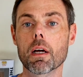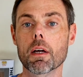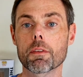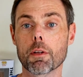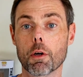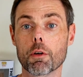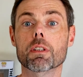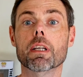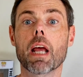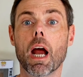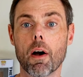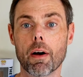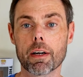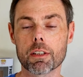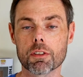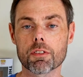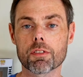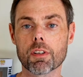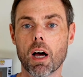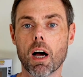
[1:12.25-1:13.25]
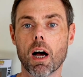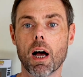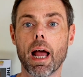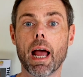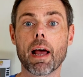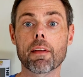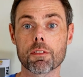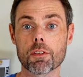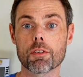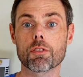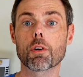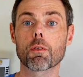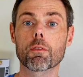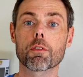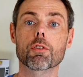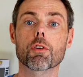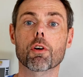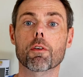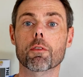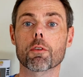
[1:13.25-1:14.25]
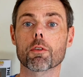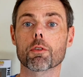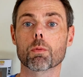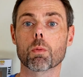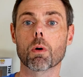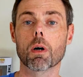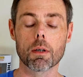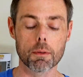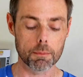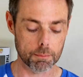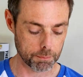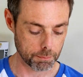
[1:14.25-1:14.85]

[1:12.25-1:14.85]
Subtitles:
those characters are, and the Silver Surfer as well.